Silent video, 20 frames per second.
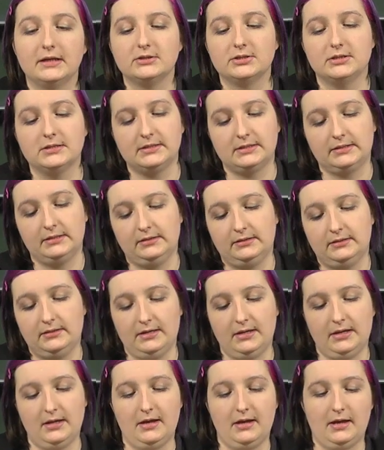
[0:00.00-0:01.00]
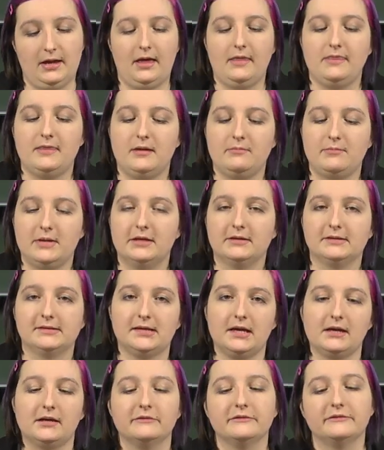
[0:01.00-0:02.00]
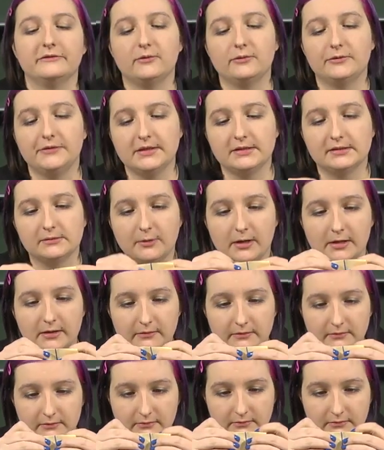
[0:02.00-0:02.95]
edges, and then make a second fold this way.